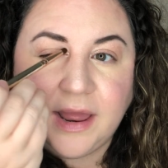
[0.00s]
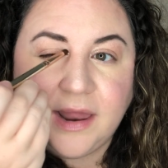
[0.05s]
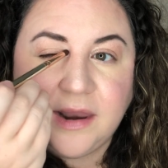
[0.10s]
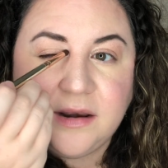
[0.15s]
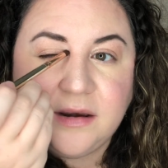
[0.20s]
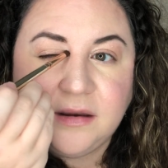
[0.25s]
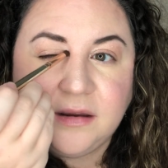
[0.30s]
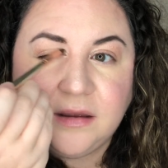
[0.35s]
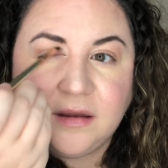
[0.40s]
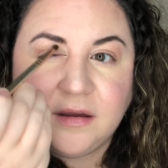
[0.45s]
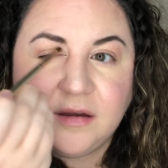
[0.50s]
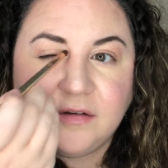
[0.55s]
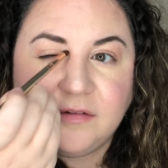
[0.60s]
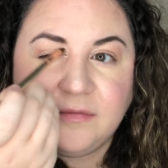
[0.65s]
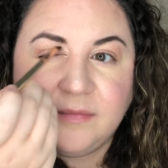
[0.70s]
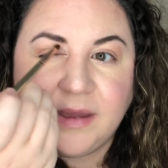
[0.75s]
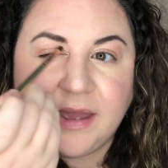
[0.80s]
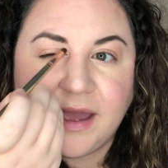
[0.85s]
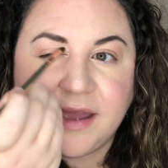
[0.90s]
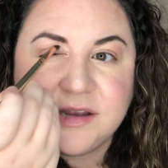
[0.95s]
end of
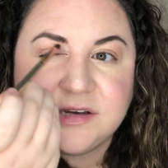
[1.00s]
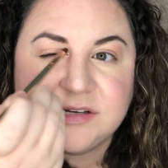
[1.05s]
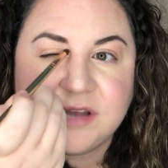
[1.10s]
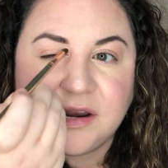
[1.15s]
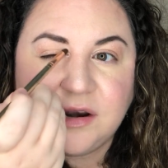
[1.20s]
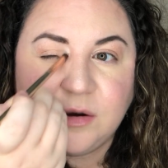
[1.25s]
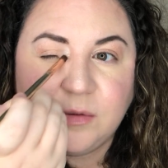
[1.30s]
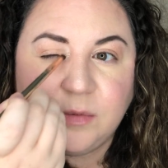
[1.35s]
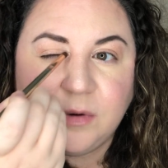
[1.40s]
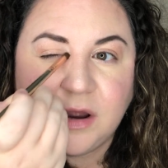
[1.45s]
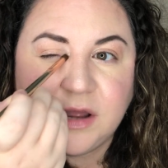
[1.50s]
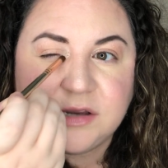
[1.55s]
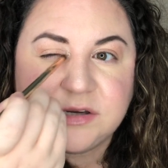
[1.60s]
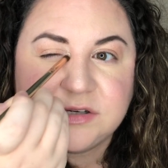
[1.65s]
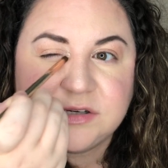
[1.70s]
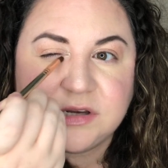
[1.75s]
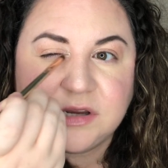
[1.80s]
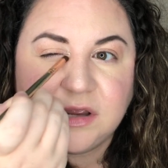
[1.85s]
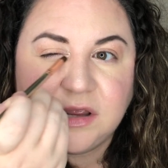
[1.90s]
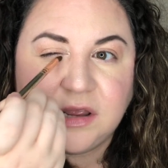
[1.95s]
my eyeshadow
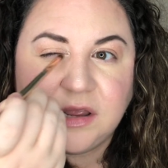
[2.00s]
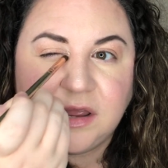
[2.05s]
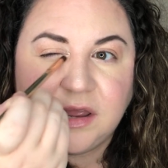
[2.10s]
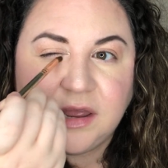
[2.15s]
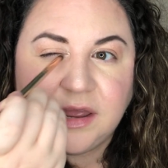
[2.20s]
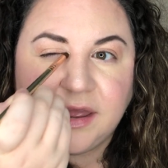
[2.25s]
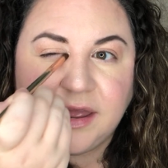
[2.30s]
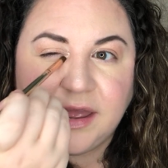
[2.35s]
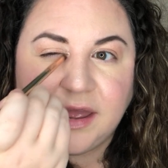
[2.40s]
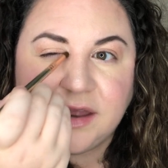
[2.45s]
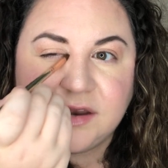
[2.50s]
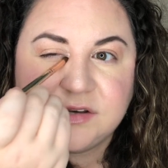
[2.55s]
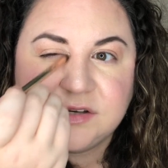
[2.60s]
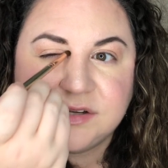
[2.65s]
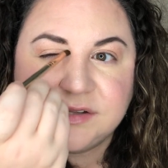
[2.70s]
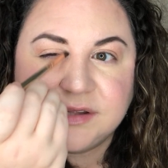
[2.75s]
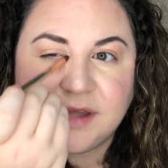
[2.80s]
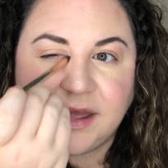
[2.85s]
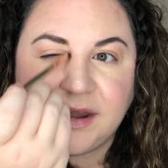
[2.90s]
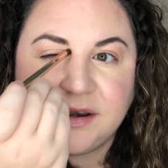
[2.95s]
brush and
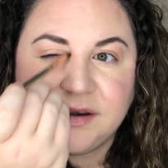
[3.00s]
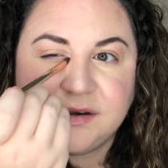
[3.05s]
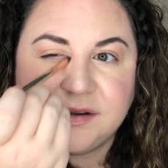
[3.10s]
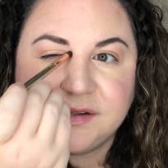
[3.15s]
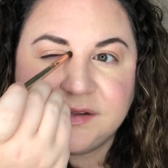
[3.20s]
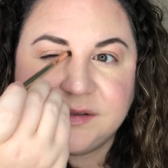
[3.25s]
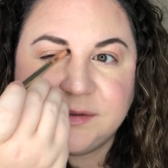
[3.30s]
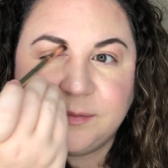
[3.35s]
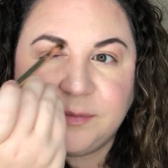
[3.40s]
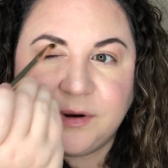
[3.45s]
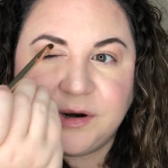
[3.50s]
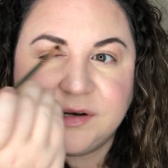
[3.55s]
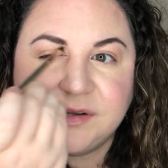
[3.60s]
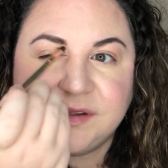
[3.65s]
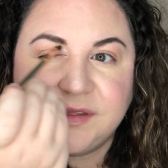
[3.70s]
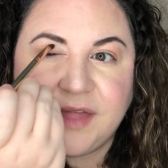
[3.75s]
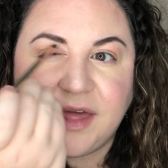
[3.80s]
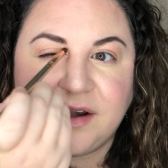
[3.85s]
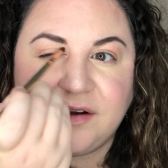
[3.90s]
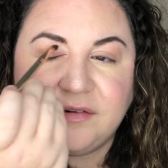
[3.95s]
just kind of disperse
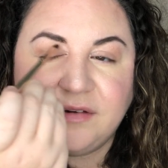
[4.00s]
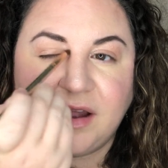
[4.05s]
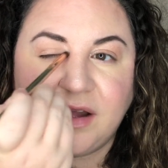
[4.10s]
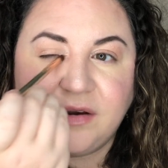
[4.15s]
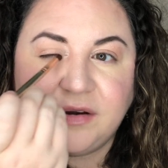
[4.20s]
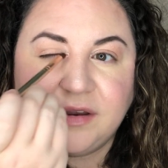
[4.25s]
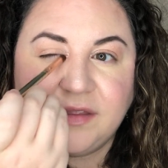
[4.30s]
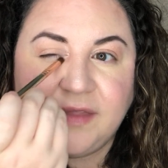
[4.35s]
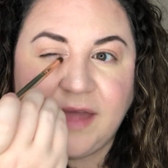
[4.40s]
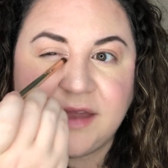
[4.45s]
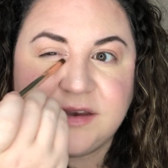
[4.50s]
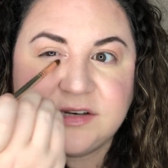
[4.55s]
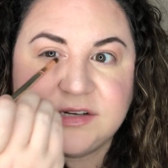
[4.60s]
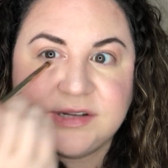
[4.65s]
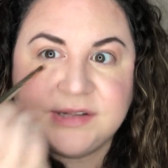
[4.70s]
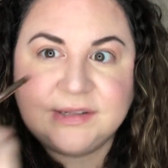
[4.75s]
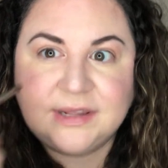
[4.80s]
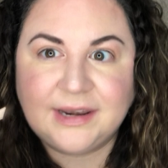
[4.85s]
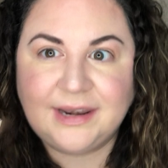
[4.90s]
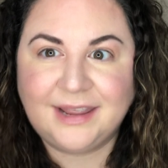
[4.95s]
that around. And that's
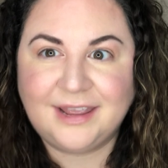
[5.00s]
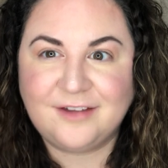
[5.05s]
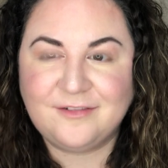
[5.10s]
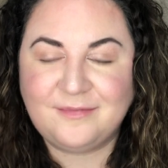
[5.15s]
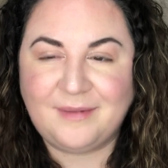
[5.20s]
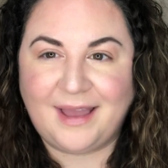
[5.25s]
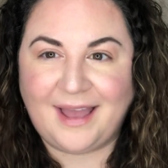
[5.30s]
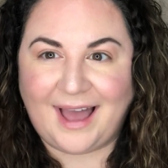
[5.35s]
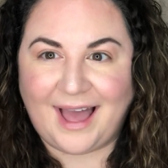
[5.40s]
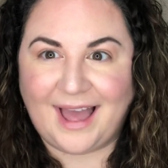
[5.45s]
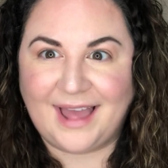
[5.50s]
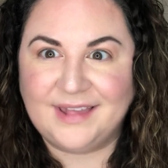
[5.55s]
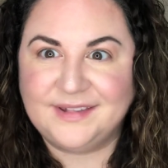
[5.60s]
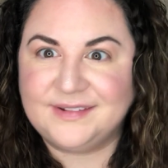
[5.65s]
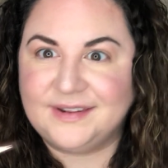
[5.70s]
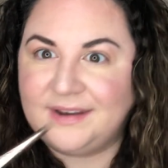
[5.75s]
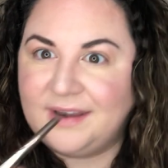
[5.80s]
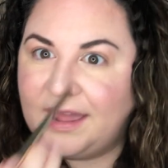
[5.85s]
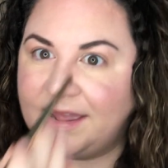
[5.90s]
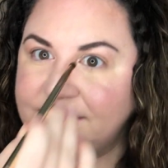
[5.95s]
just gonna give my
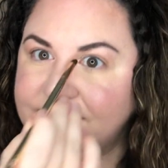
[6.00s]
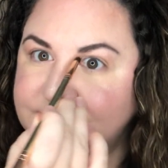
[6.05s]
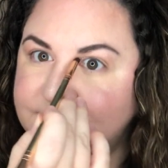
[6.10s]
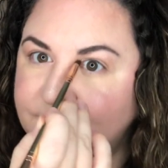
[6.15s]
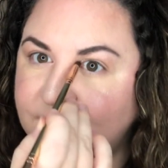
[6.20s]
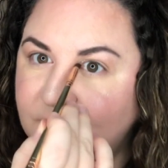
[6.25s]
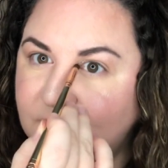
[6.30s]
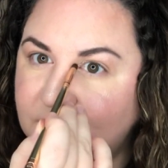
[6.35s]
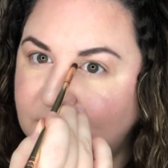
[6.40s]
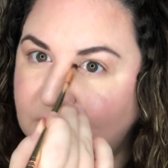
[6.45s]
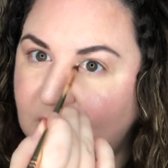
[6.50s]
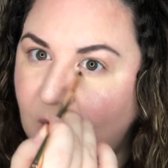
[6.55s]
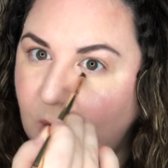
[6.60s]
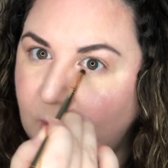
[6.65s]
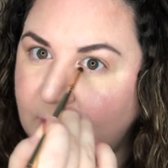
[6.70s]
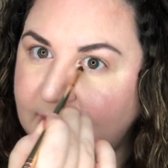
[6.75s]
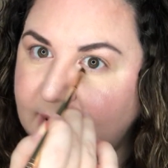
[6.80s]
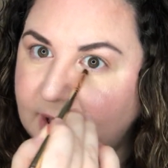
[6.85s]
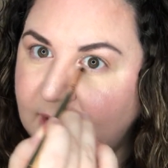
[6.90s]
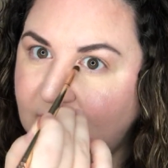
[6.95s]
eyes a nice
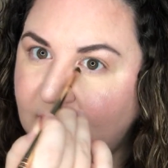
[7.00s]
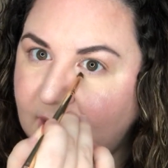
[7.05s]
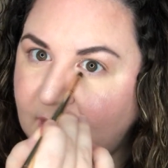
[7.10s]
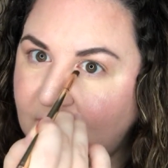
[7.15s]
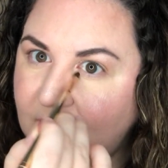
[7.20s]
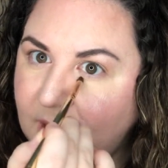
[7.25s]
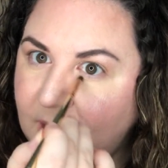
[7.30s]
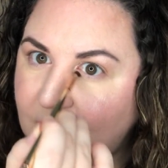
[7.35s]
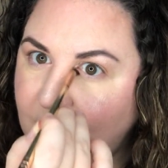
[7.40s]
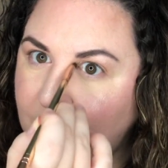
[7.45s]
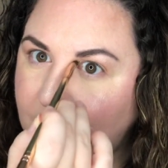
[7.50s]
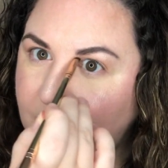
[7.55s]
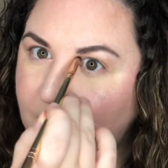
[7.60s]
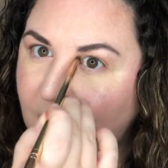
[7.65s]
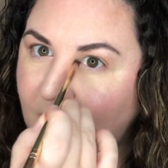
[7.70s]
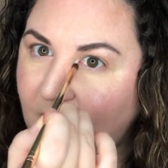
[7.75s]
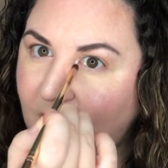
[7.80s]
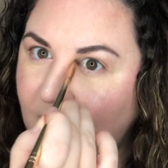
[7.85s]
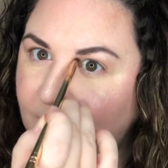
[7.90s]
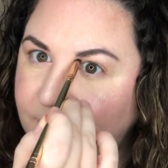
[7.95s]
glowy
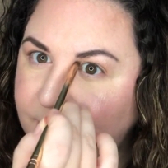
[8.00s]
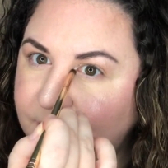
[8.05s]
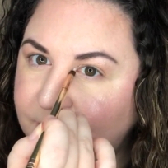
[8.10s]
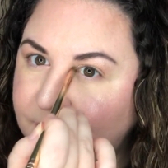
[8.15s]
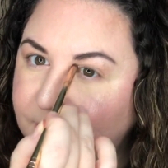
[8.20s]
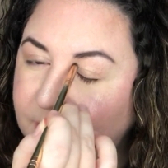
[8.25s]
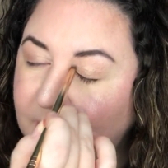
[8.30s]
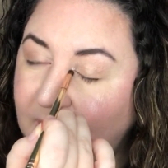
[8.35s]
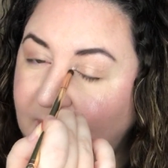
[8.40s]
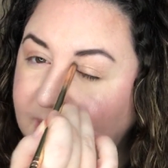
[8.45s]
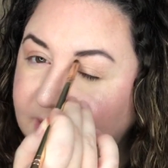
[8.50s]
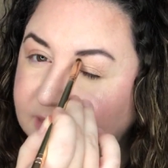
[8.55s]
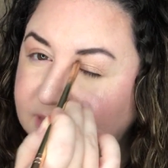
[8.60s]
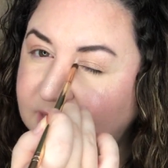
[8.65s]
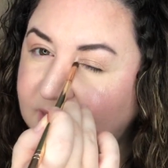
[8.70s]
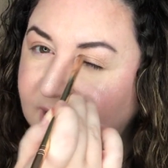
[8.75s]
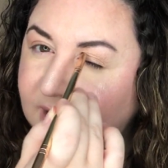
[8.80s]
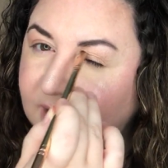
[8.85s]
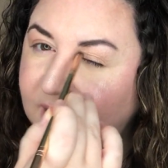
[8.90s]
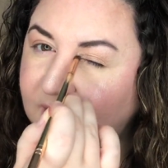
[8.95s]
pop right
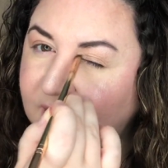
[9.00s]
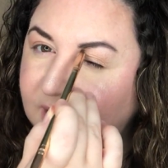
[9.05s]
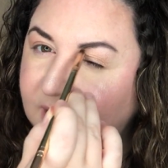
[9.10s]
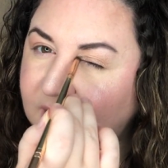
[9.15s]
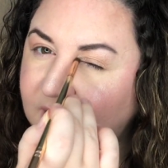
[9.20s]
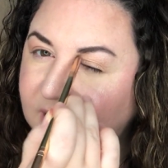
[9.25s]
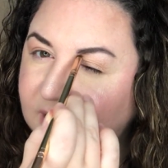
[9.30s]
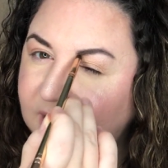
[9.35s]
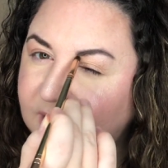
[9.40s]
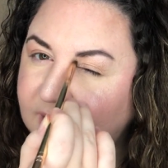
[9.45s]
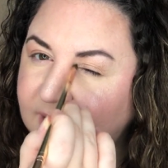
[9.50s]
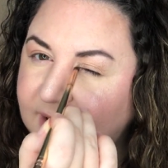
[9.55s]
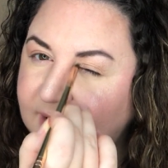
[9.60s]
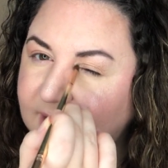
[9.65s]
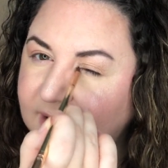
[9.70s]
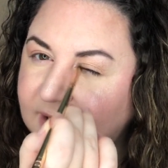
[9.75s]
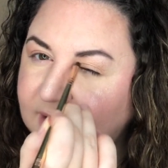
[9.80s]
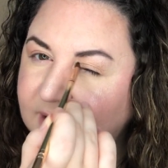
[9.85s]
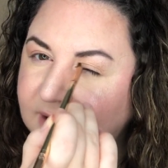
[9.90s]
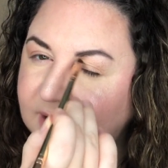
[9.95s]
there
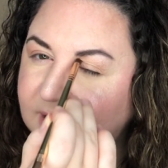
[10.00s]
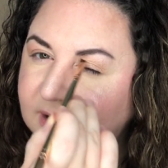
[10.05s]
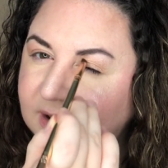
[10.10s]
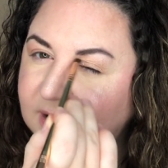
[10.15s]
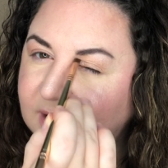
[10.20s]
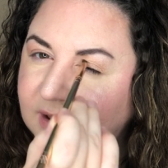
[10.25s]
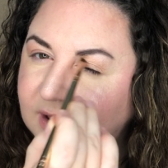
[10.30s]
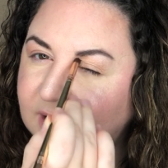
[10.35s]
in